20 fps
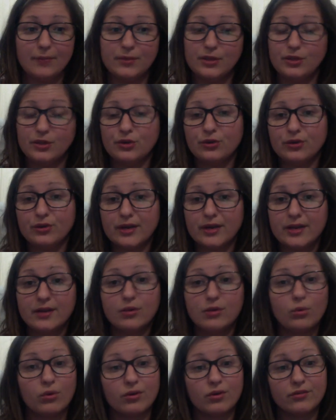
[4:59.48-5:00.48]
urine
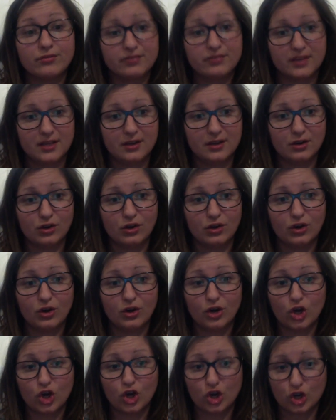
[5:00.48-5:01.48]
or
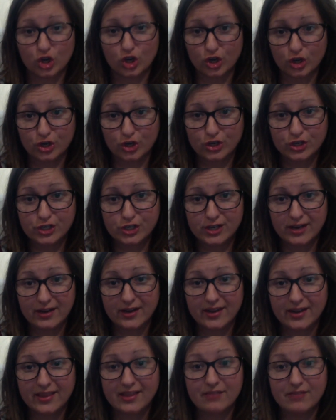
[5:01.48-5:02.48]
fecal urge
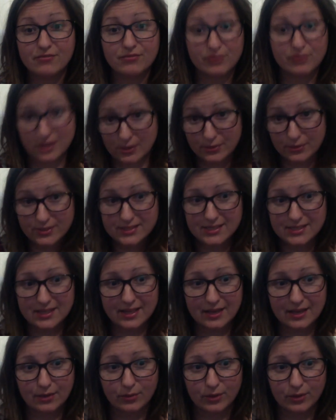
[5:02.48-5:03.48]
and the frequency
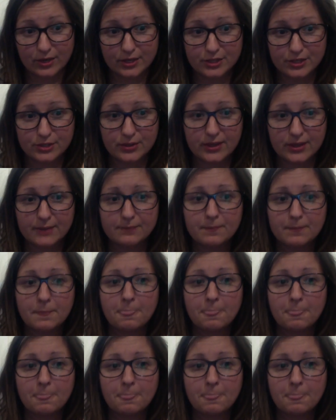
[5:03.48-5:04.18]
that you want to do it,